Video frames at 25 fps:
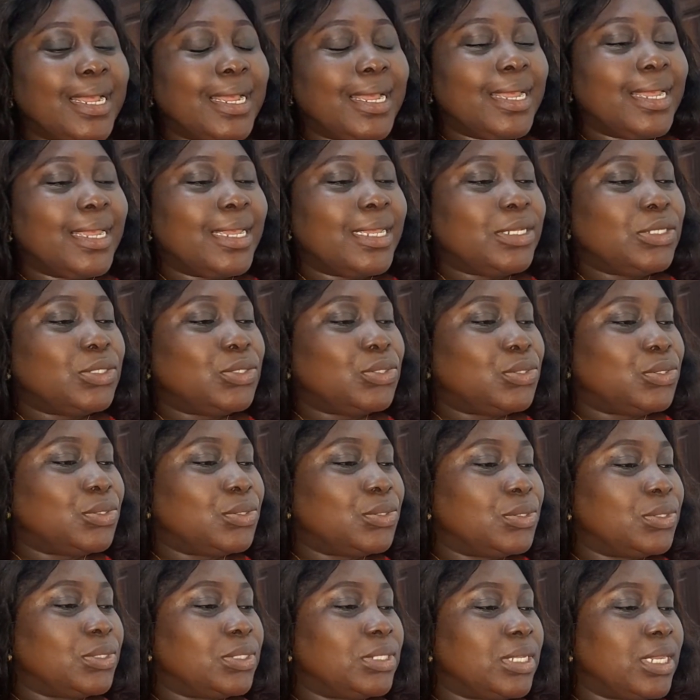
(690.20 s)
I
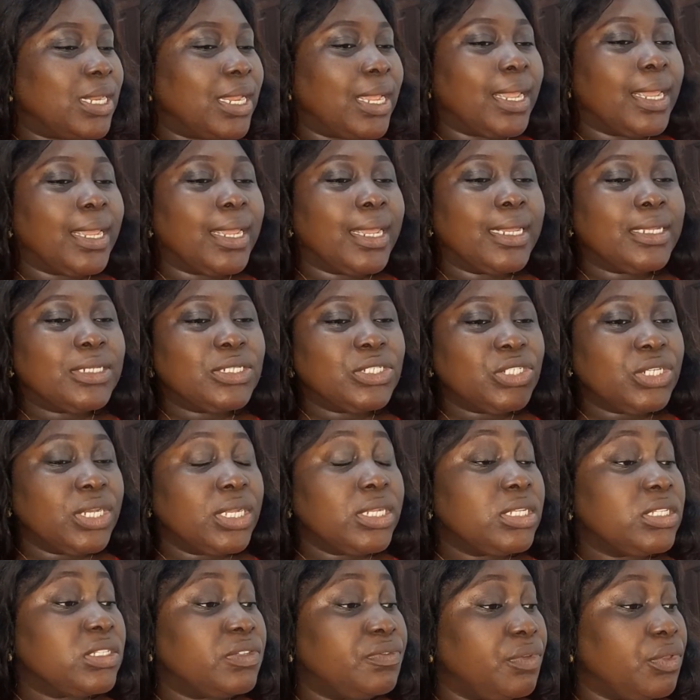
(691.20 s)
should like share
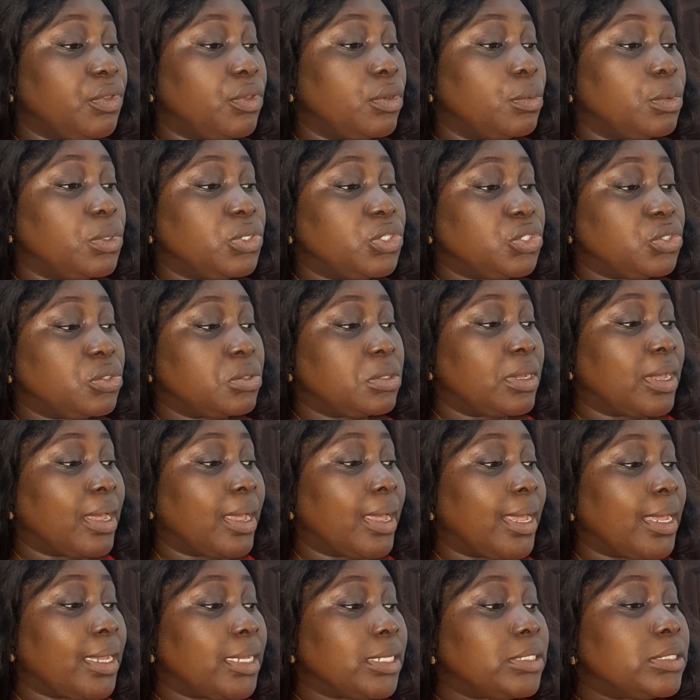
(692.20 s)
this video with you
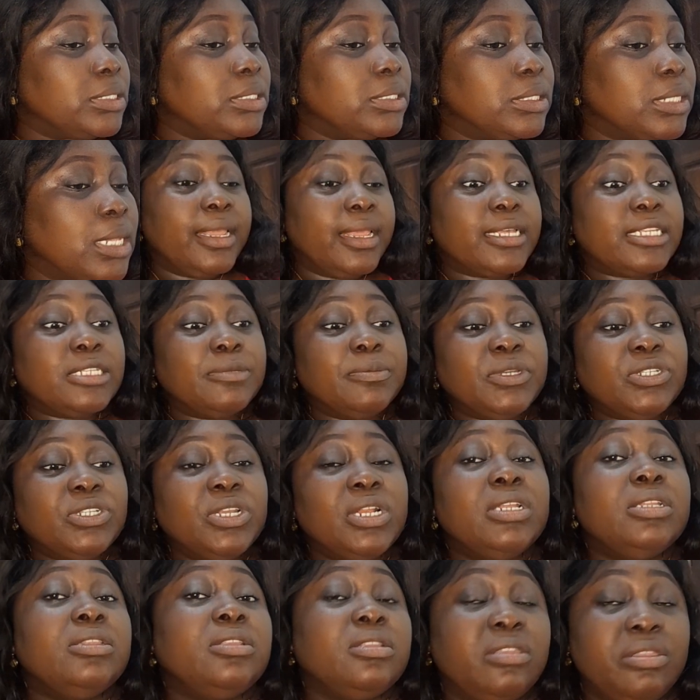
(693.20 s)
guys,
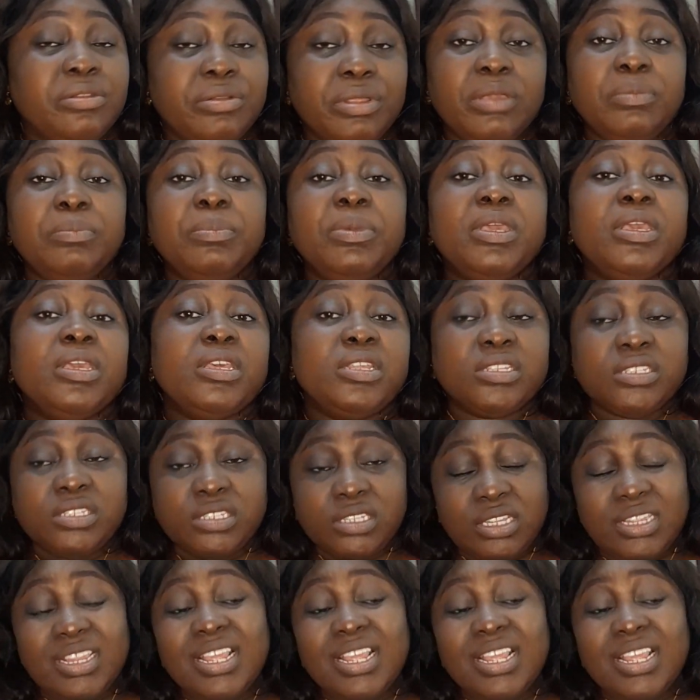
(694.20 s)
especially the three piece.